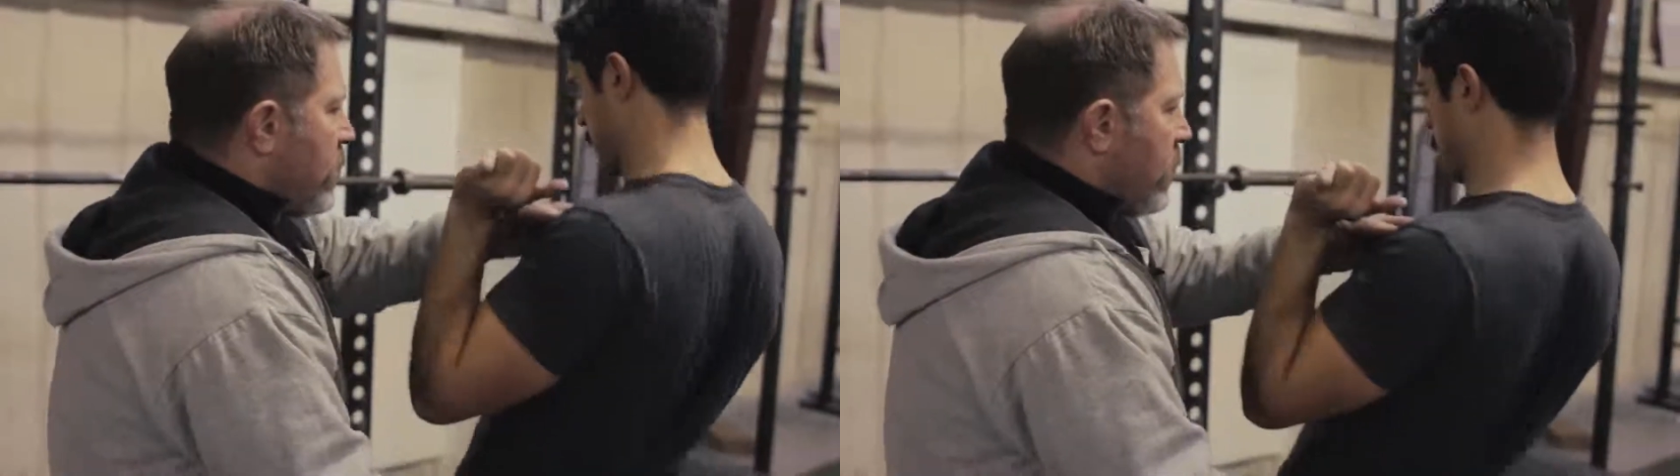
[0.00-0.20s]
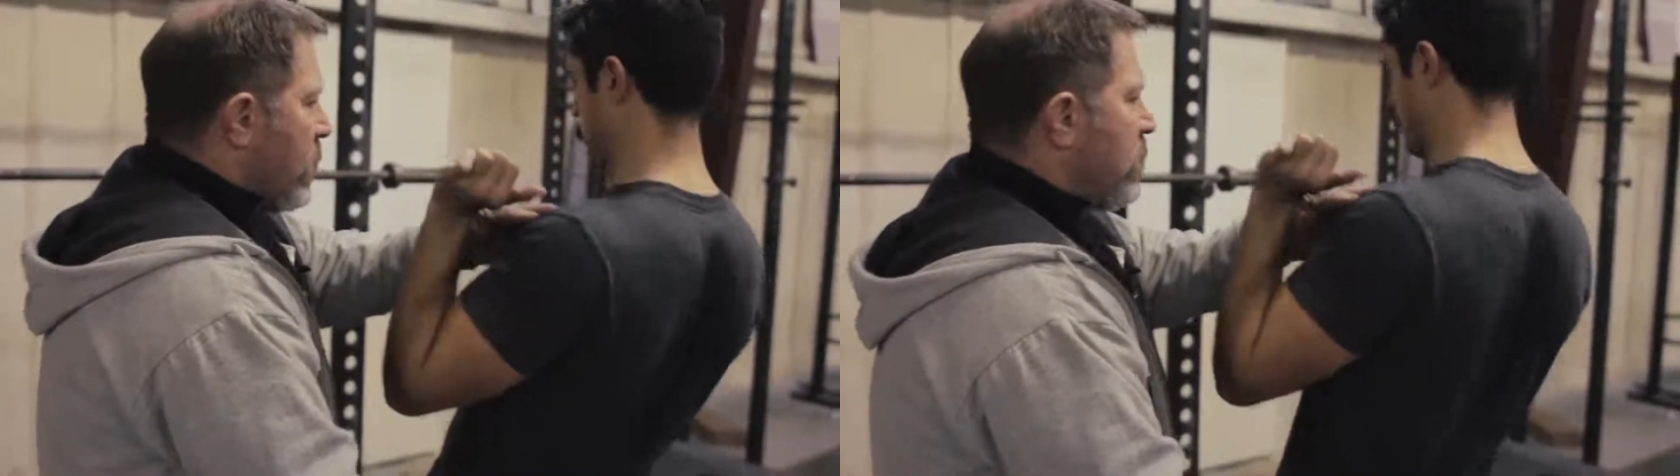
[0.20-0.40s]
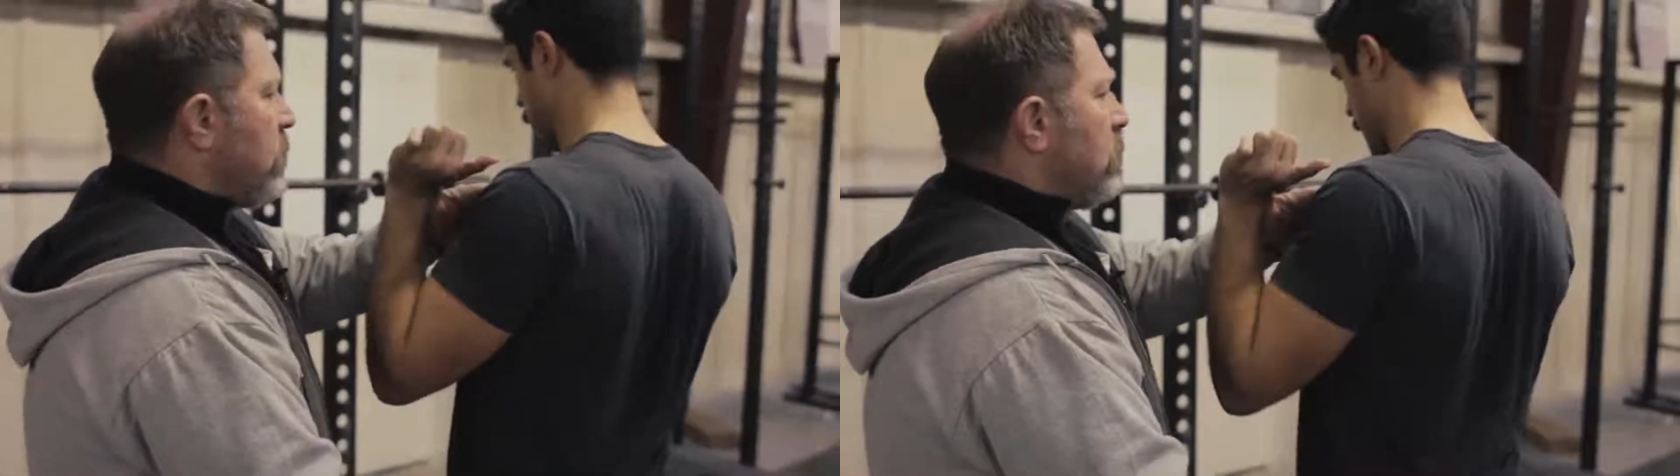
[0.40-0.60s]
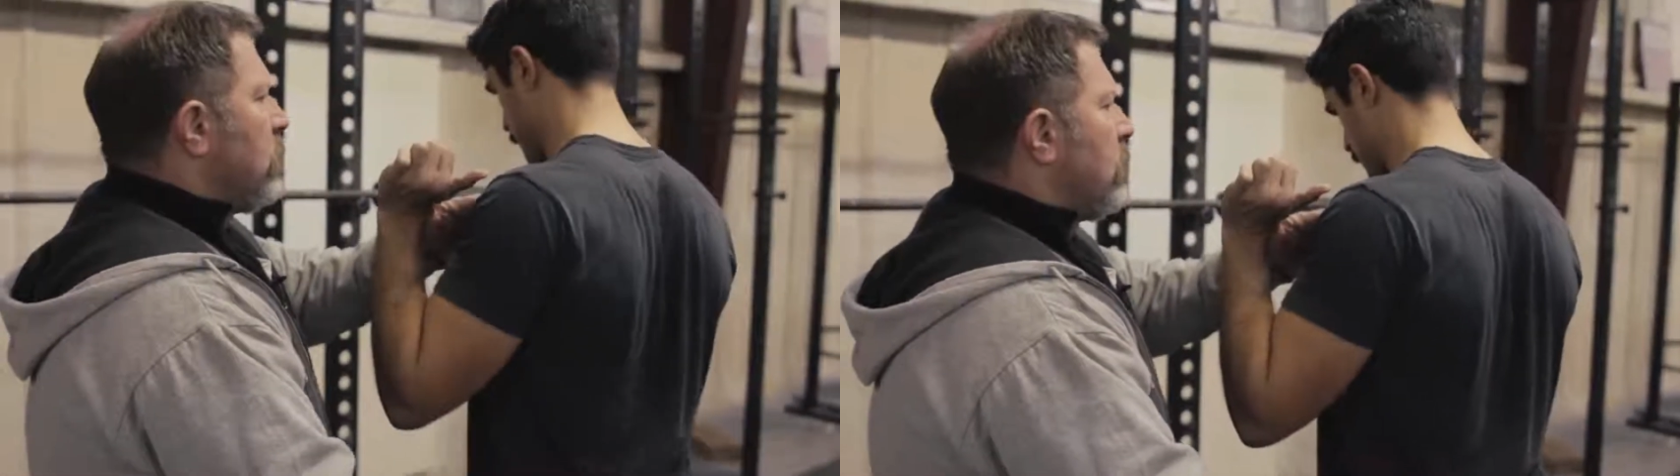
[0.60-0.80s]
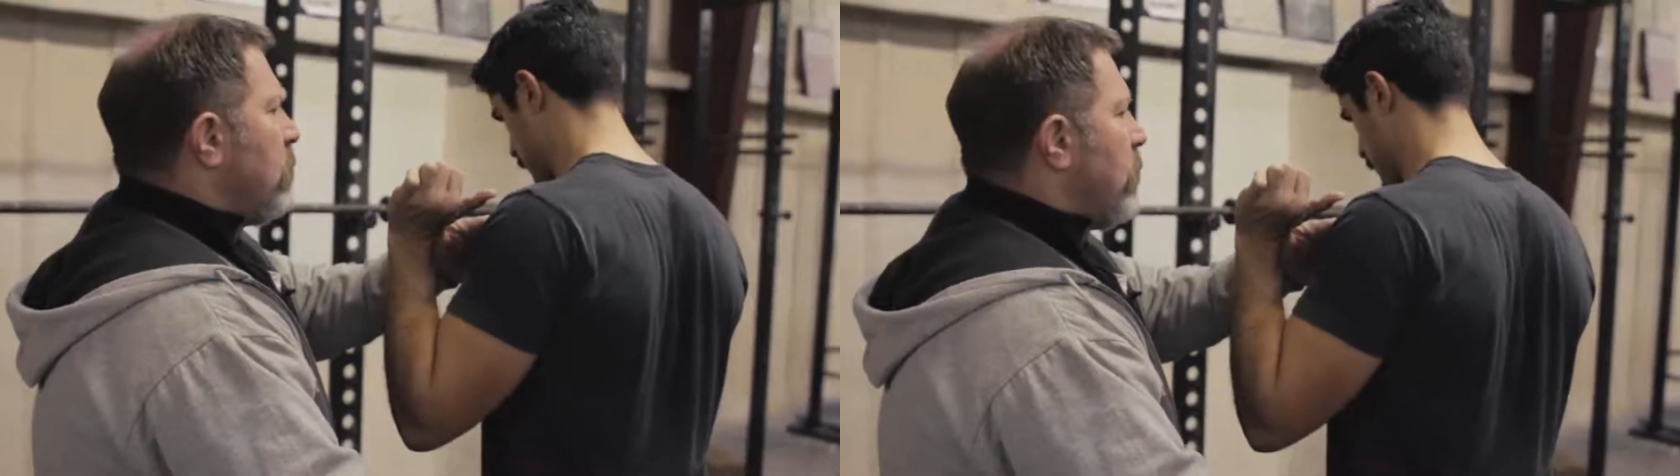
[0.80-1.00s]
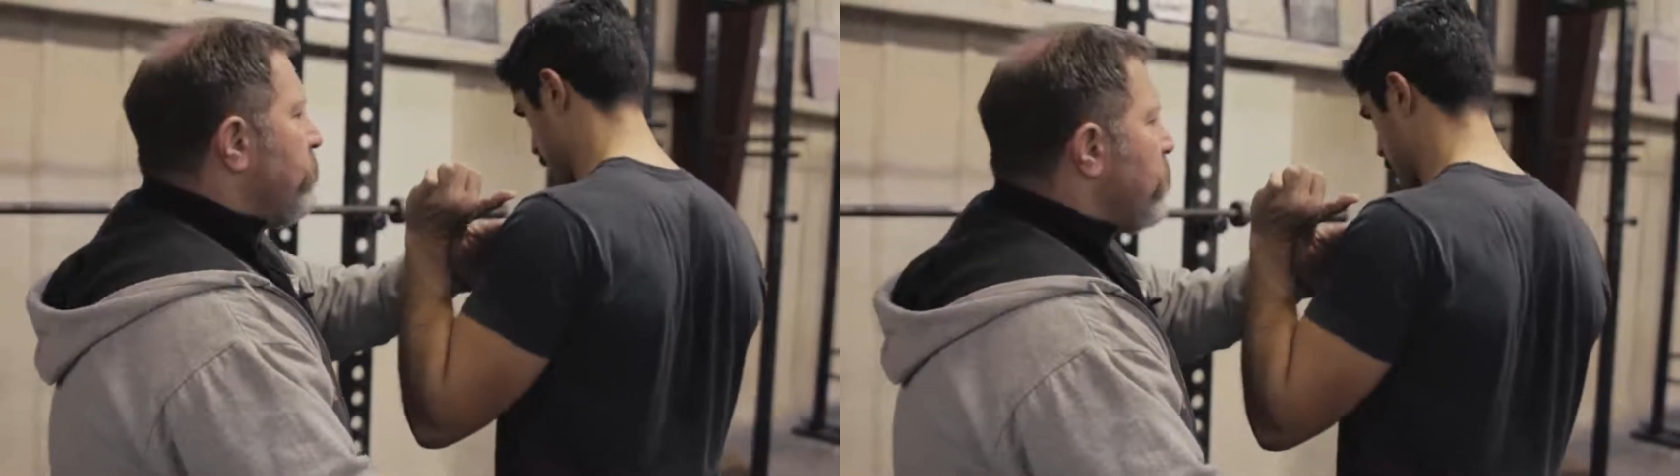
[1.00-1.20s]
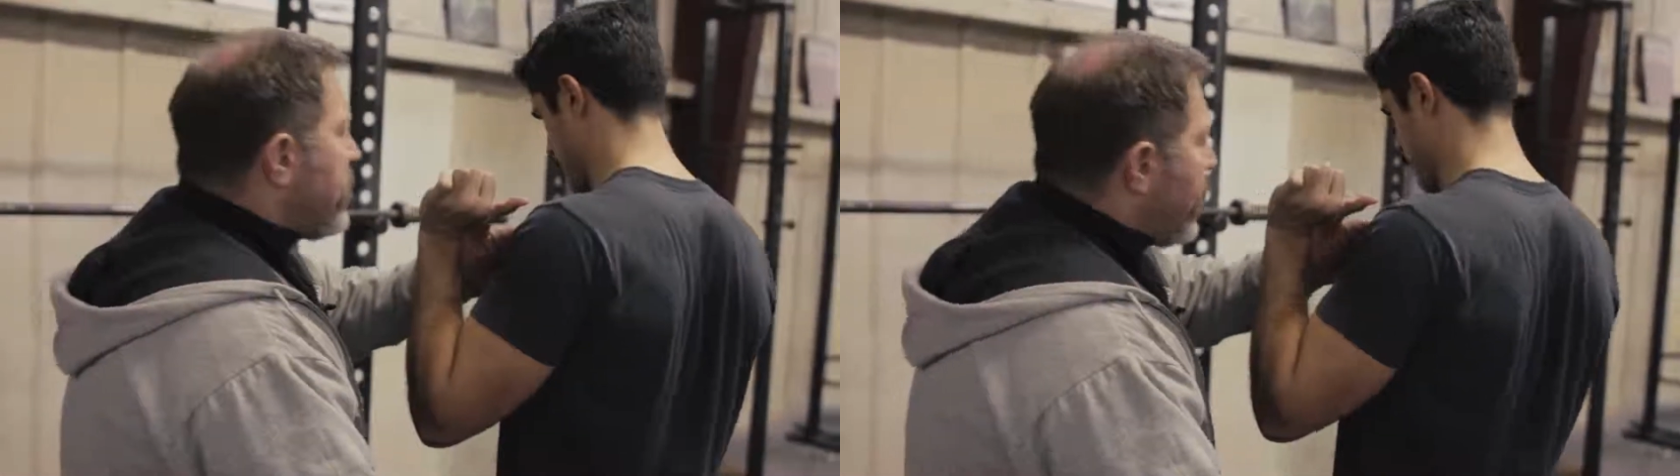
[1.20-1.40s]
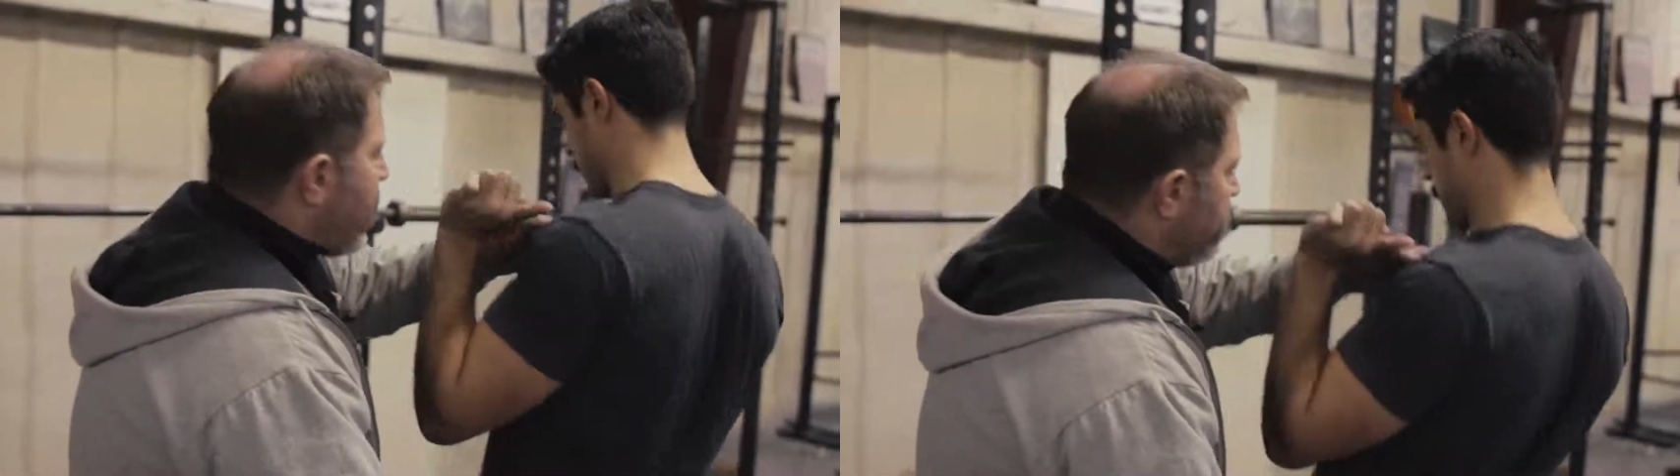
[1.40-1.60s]
here. Every
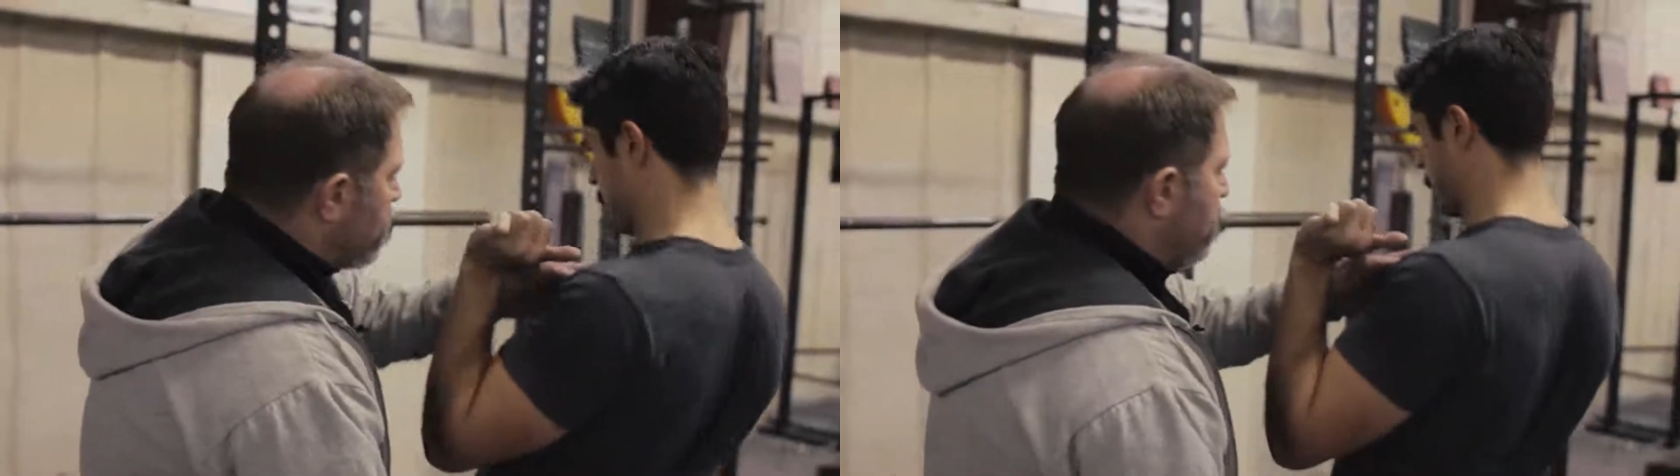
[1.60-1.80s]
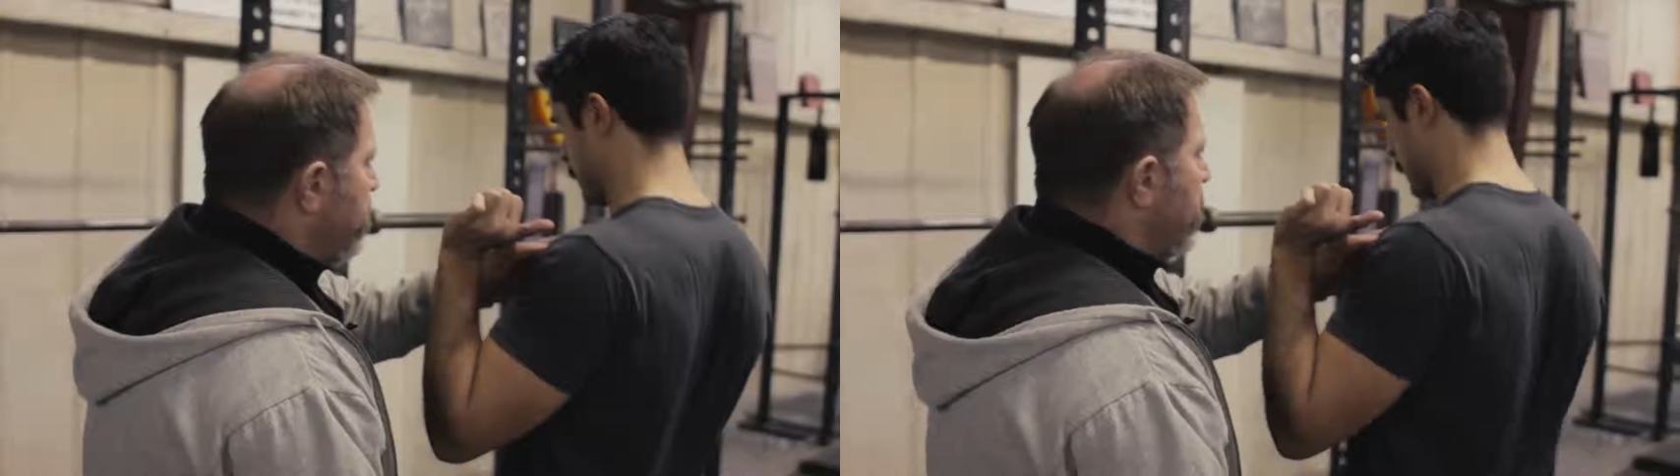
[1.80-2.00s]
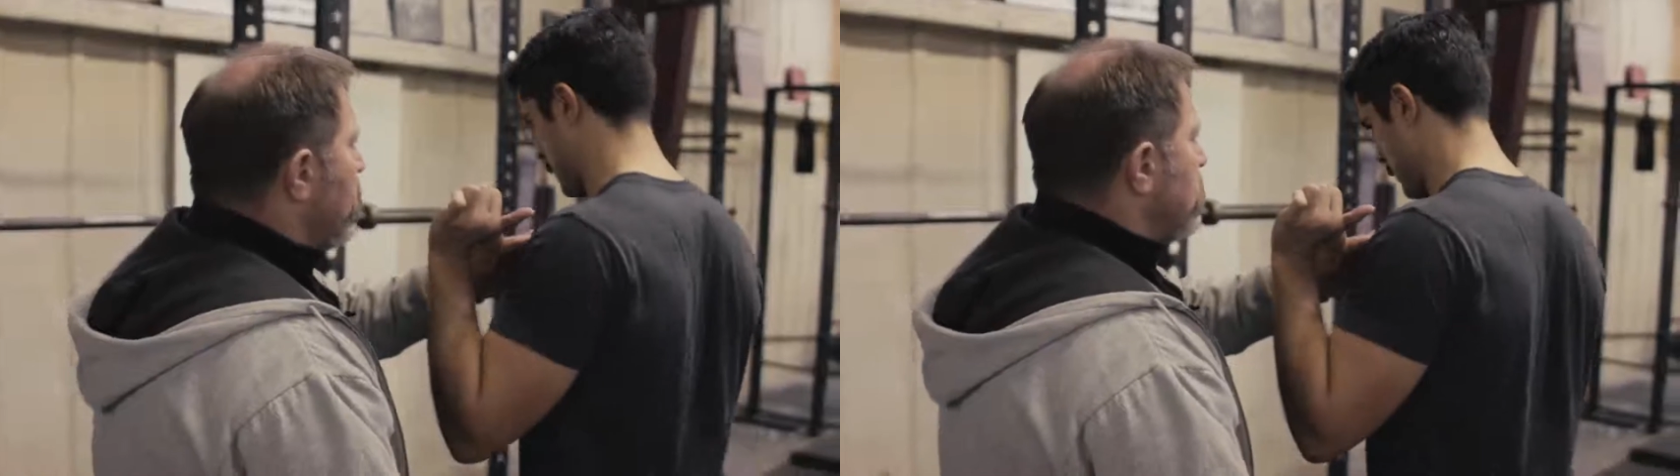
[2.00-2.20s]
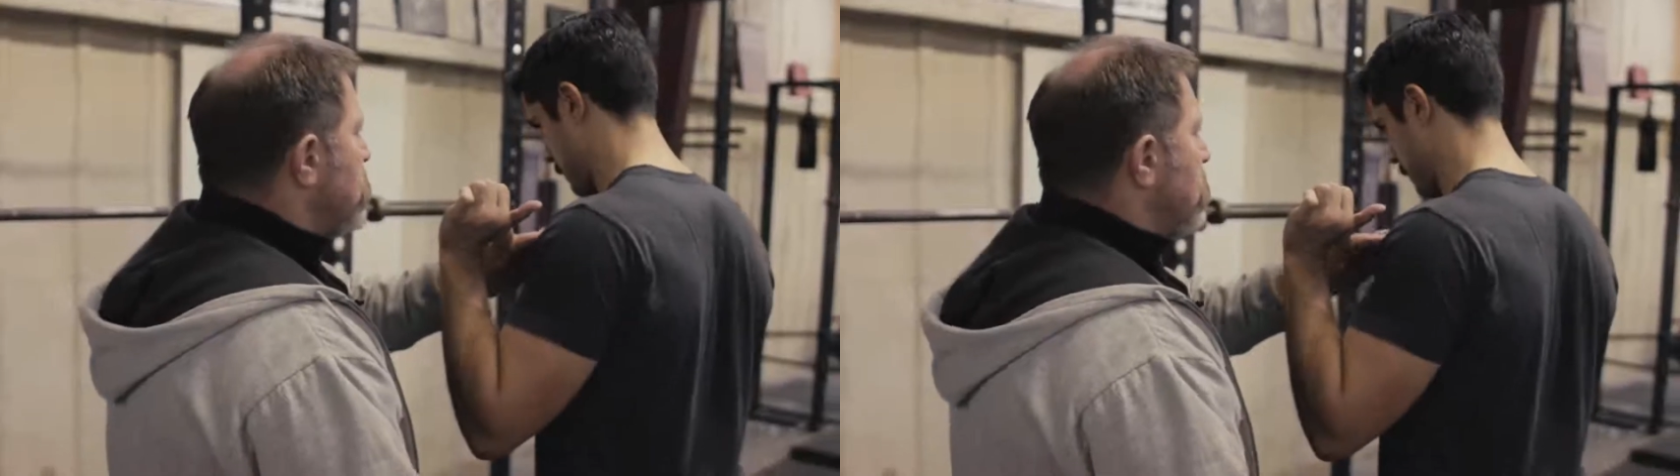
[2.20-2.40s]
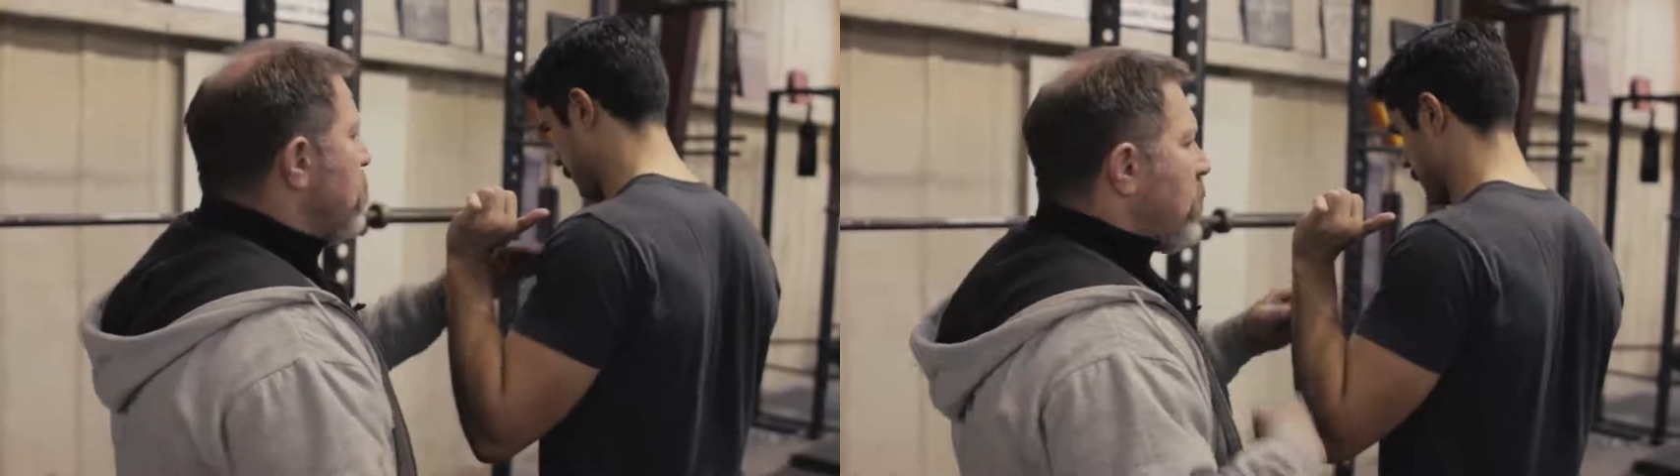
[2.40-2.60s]
time there's a bounce.